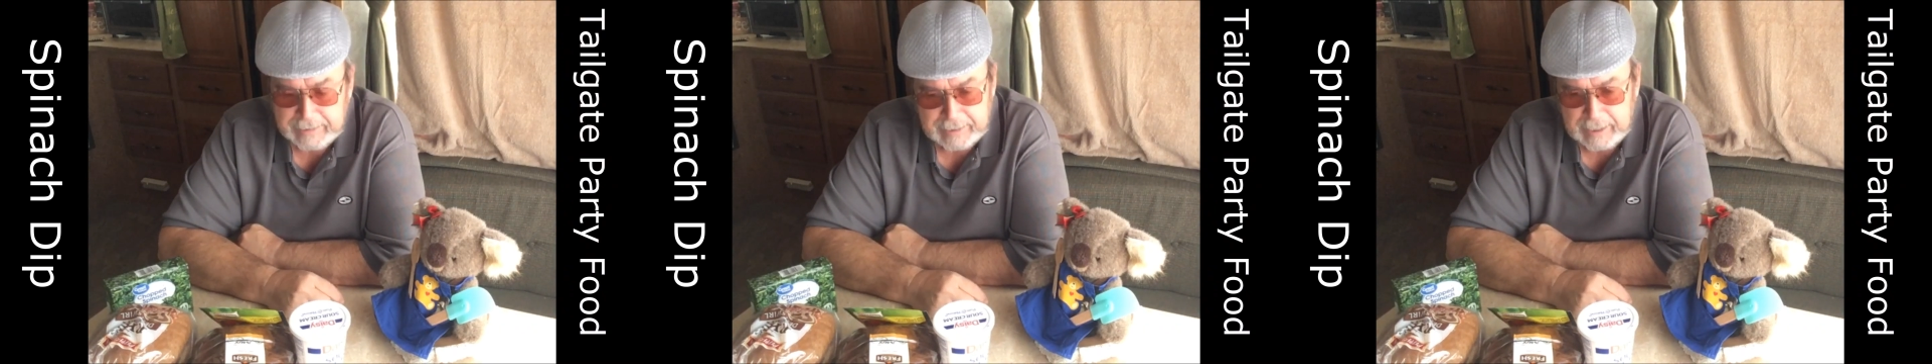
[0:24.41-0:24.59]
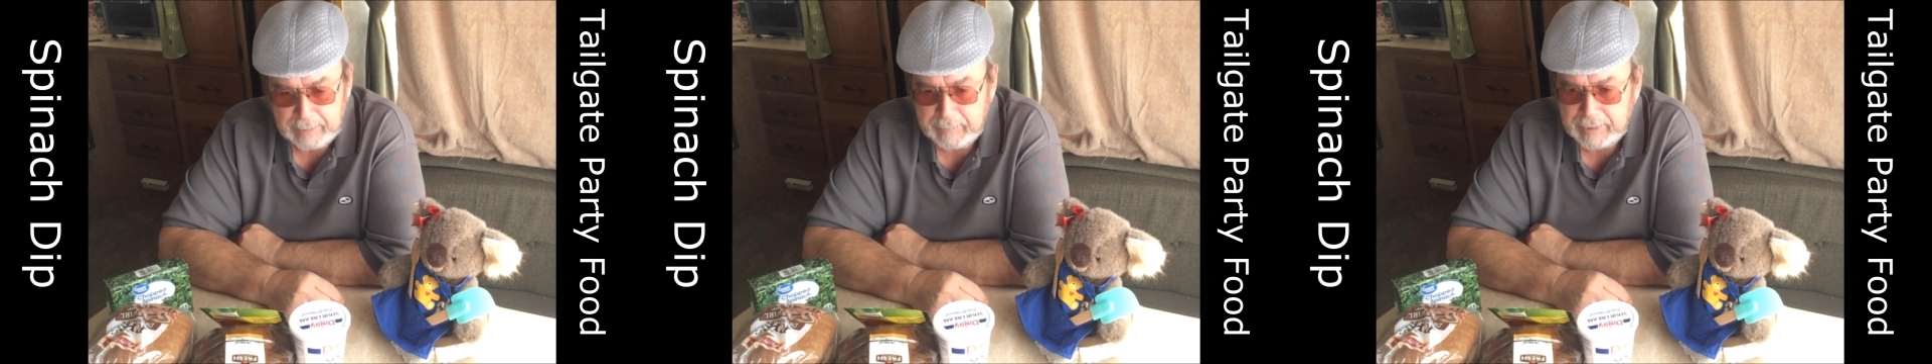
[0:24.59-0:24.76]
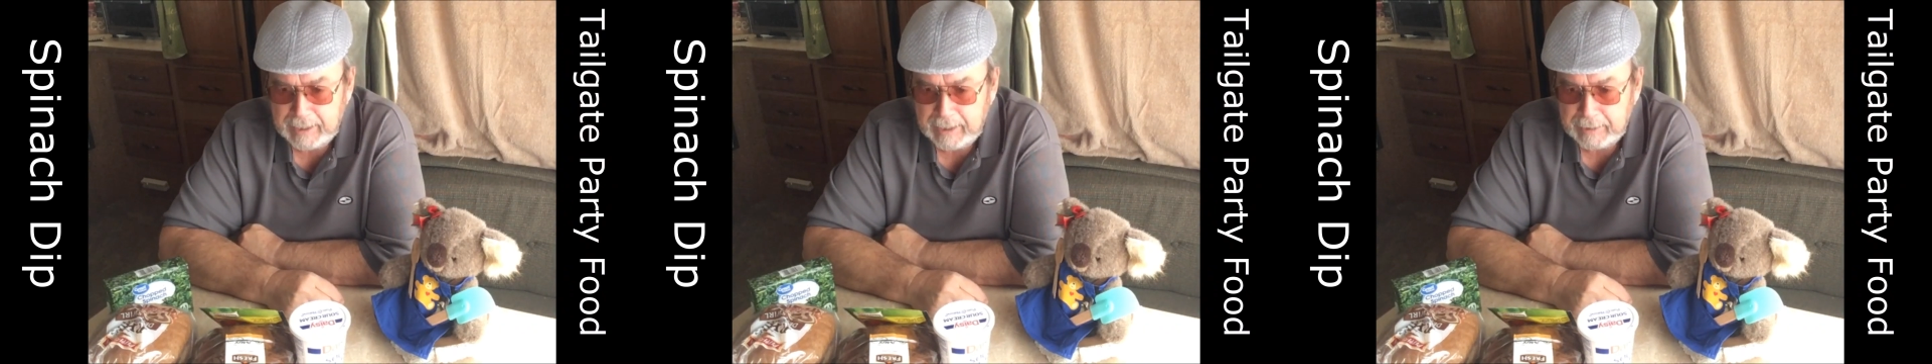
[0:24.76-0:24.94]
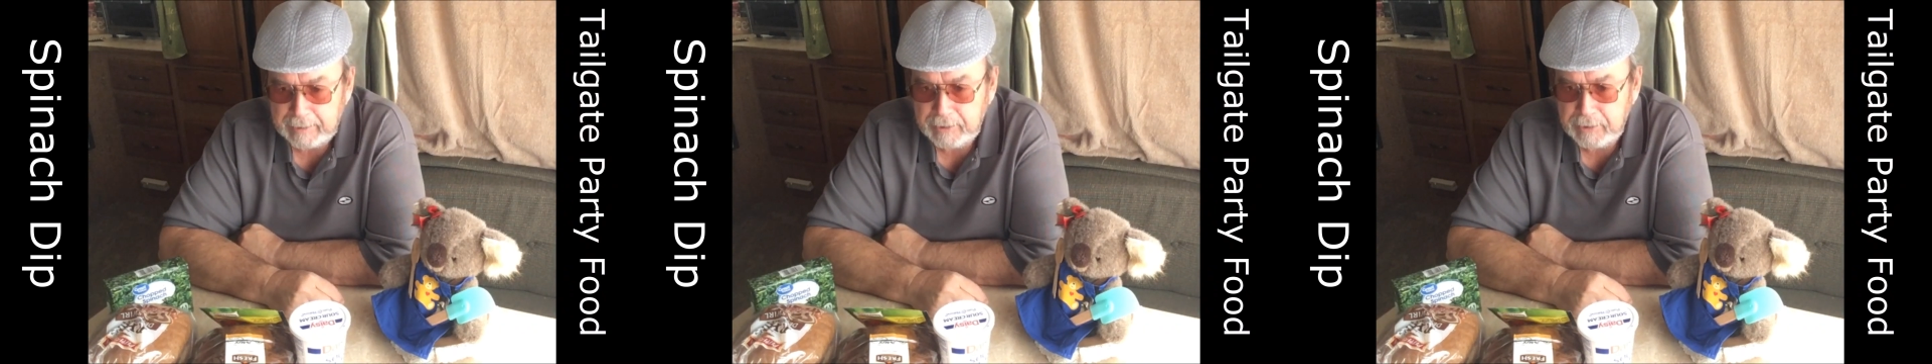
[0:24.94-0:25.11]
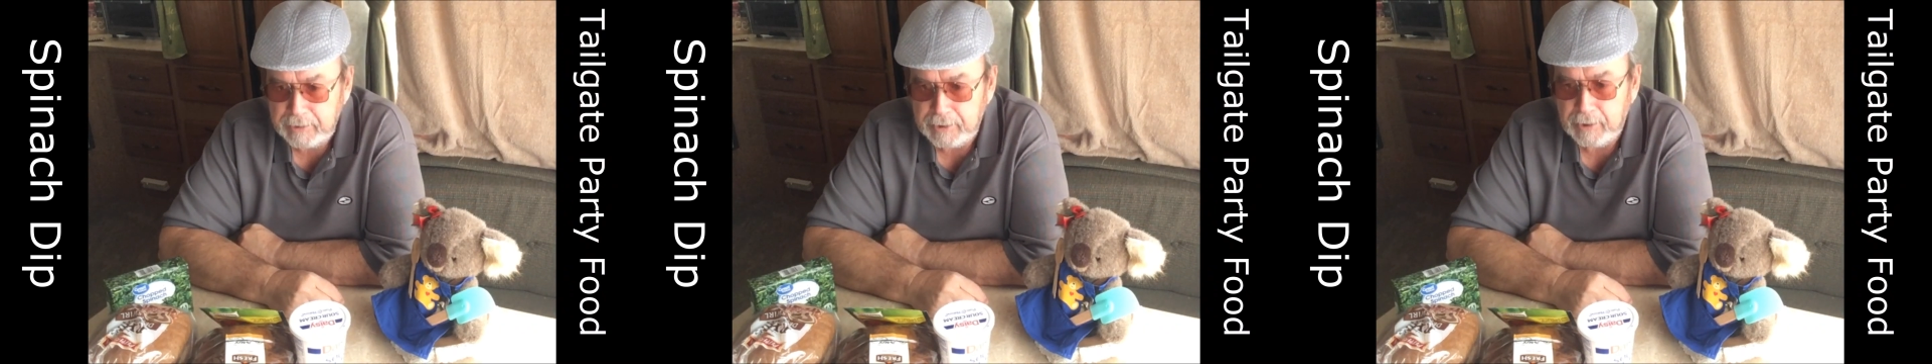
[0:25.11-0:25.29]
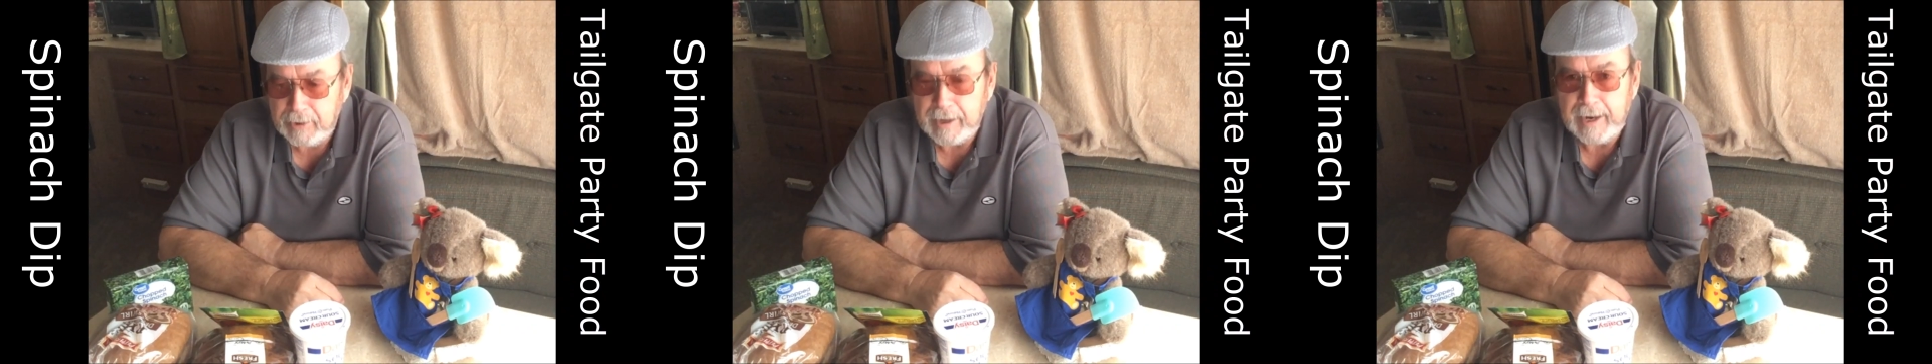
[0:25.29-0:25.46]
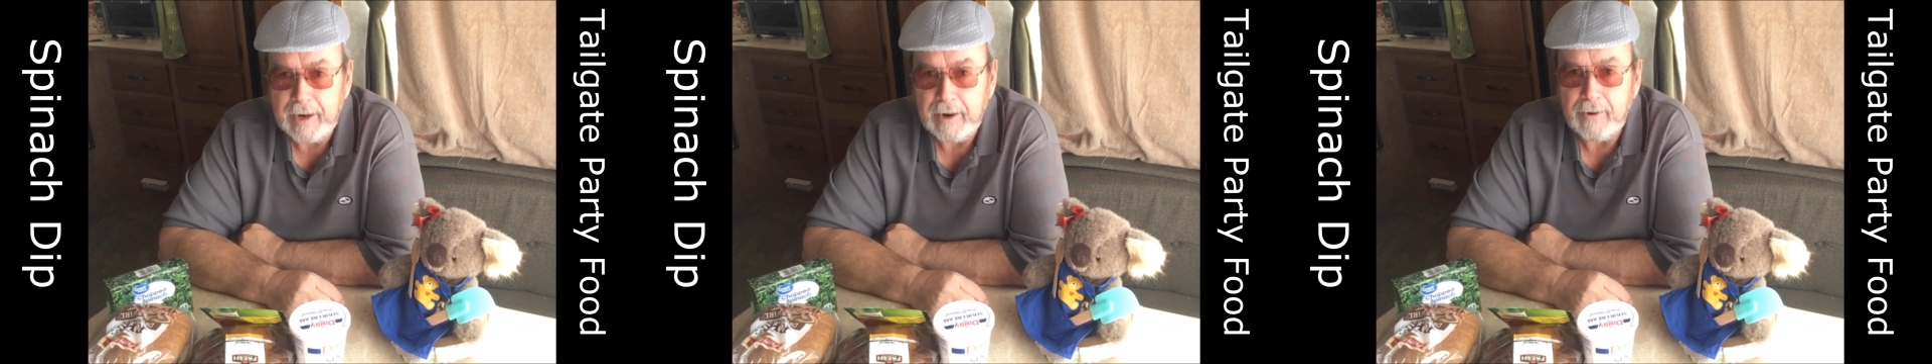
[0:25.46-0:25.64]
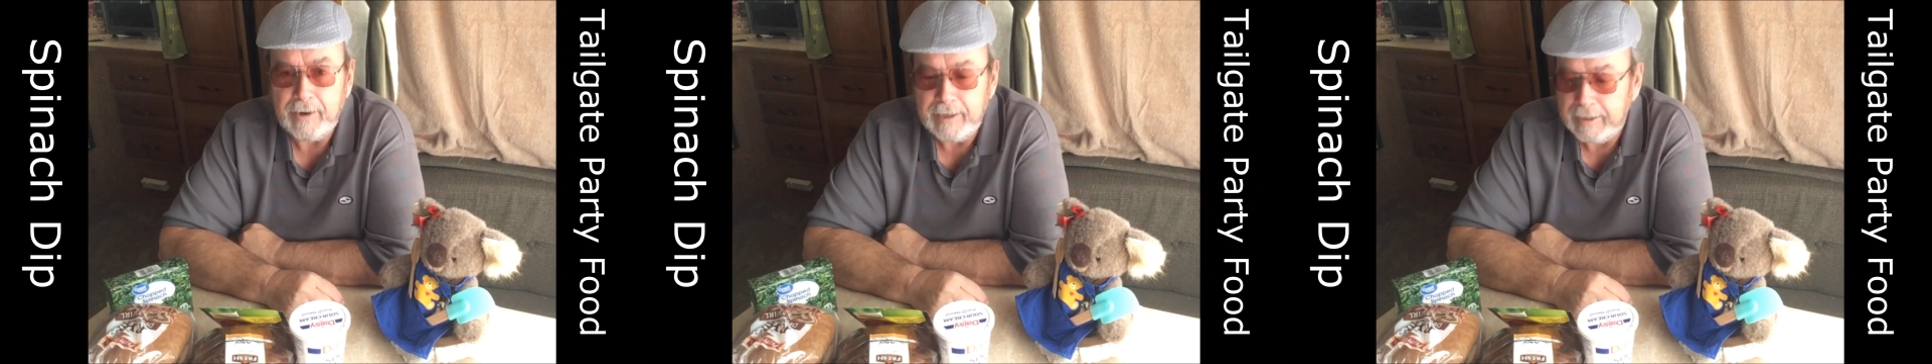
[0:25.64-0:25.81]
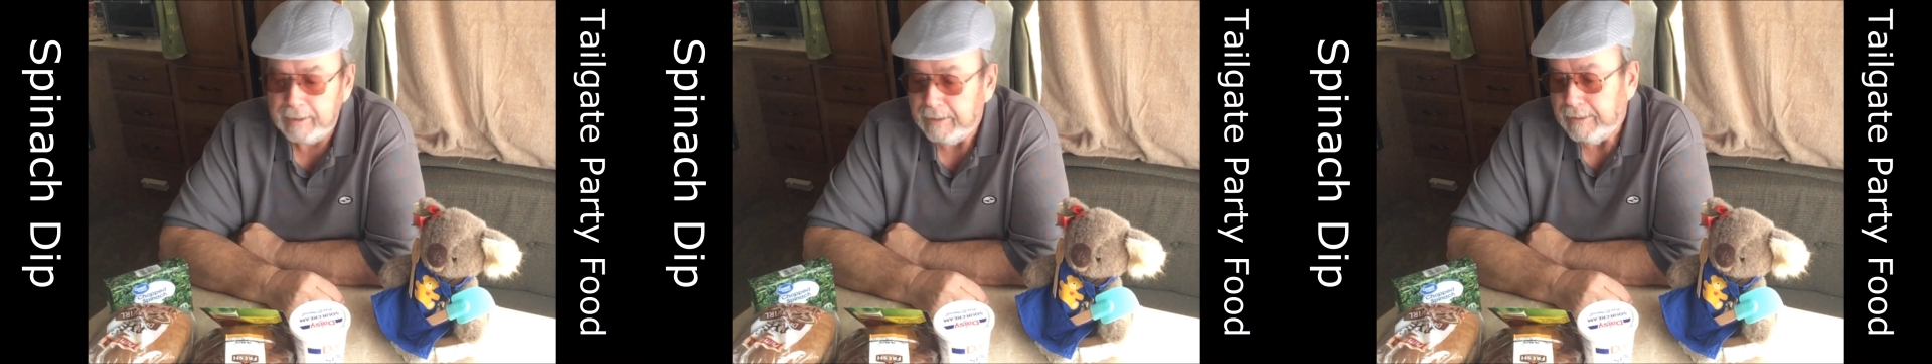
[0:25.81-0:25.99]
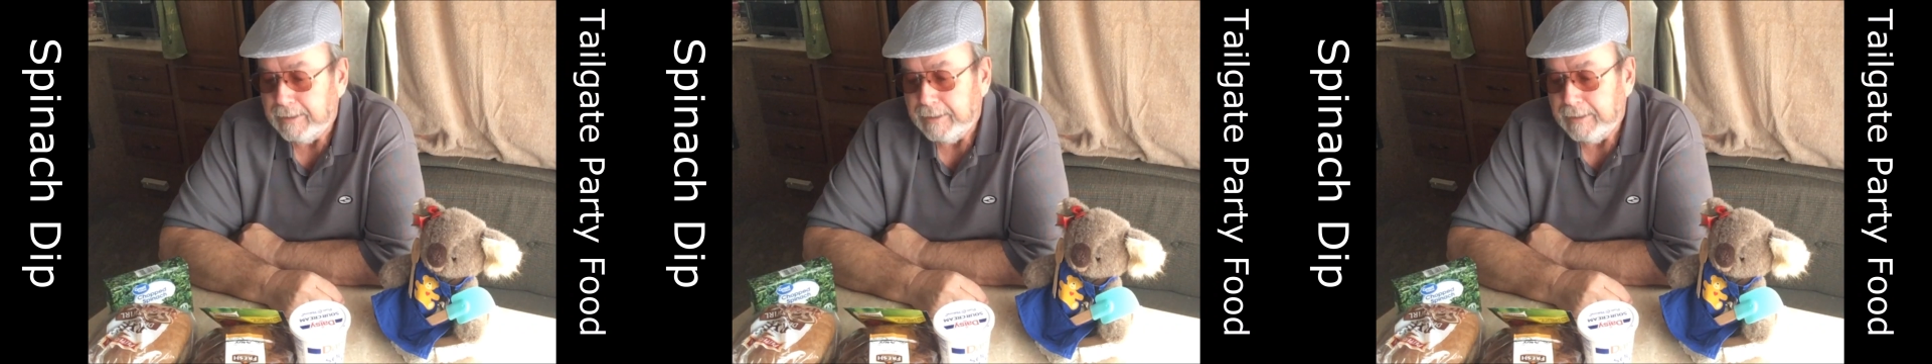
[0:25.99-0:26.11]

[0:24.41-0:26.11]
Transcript: coming out of the New York area.